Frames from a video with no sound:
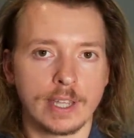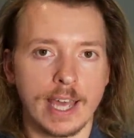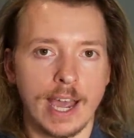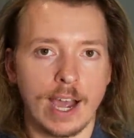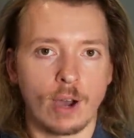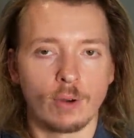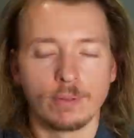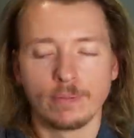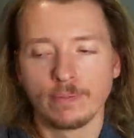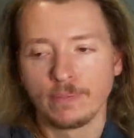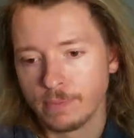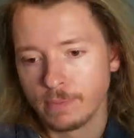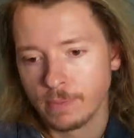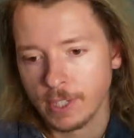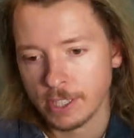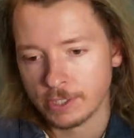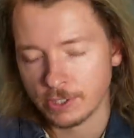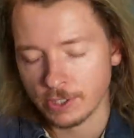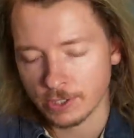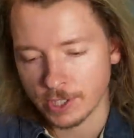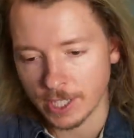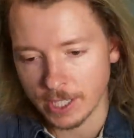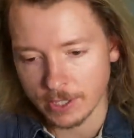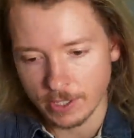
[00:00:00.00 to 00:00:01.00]
Now,
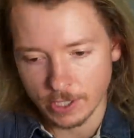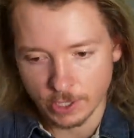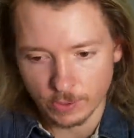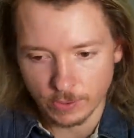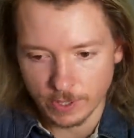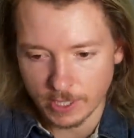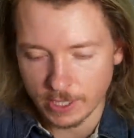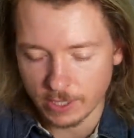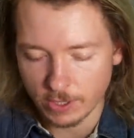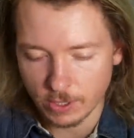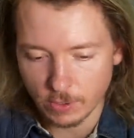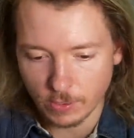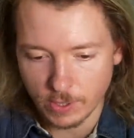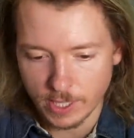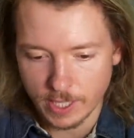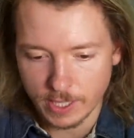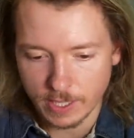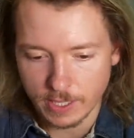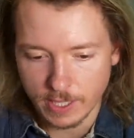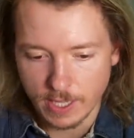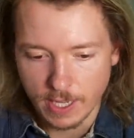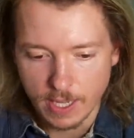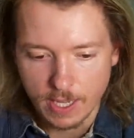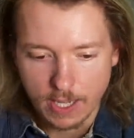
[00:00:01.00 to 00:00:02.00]
let's just get this one out of the way.